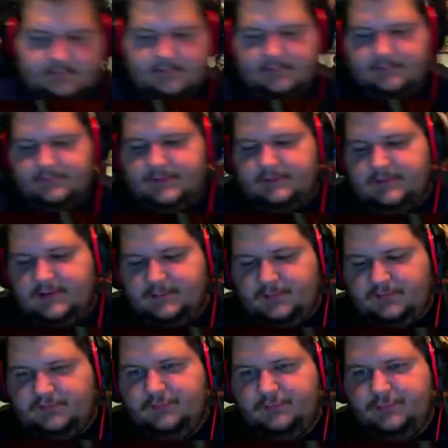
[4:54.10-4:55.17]
Regrettable
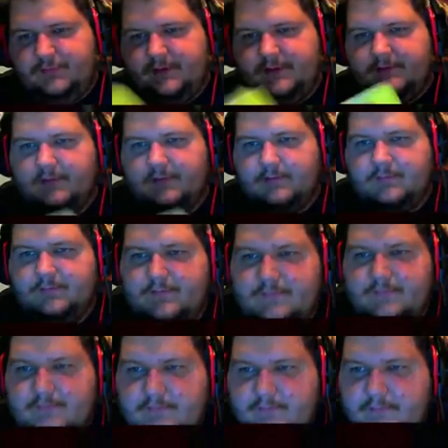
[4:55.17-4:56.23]
Superheroes.
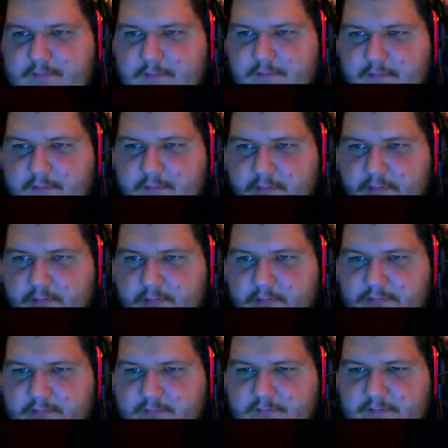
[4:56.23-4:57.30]

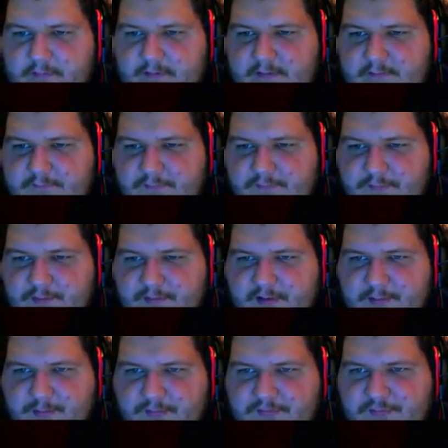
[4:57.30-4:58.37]
The League of
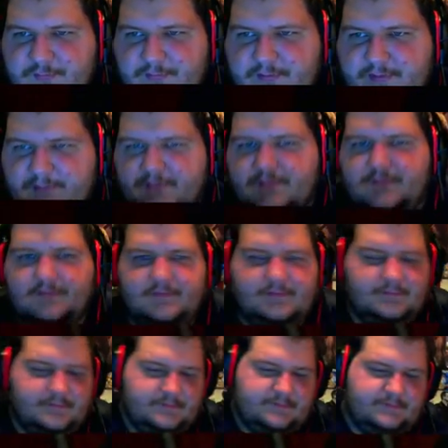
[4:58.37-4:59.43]
Regrettable
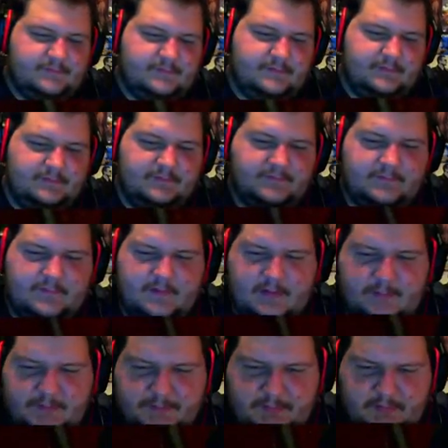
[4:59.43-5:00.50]
Superheroes, which is this a
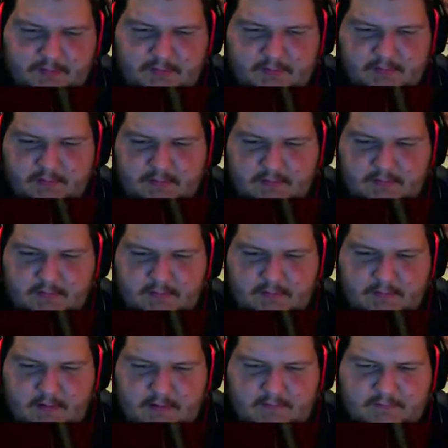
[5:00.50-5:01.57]
comic book?
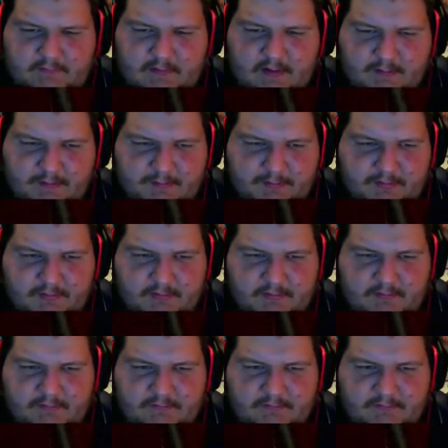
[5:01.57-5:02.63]
That's it's a comic book.
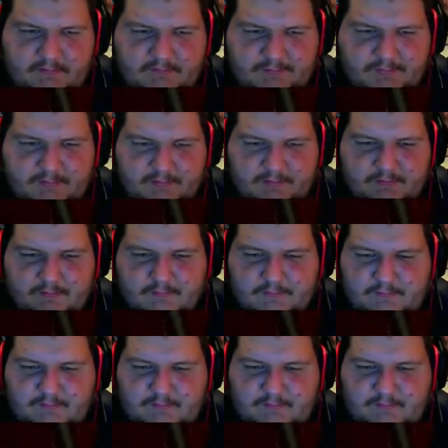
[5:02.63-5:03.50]
So that's pretty cool.